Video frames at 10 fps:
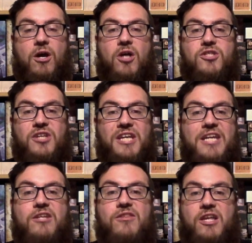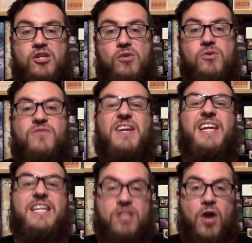cards that he can then use for
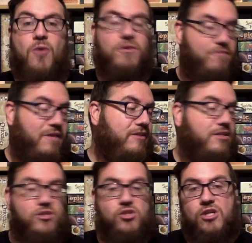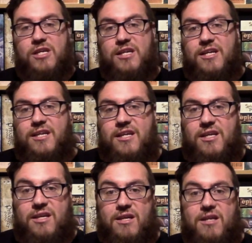his own advantage,
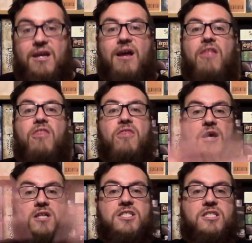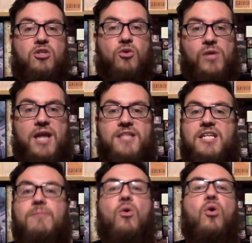thus
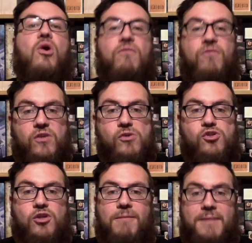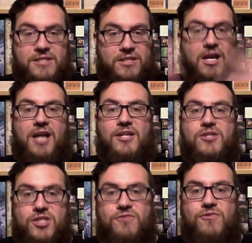creating more confusion and
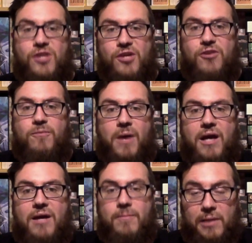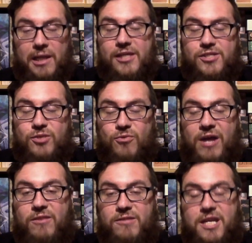misguidance for the other players
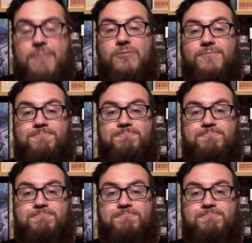around the table.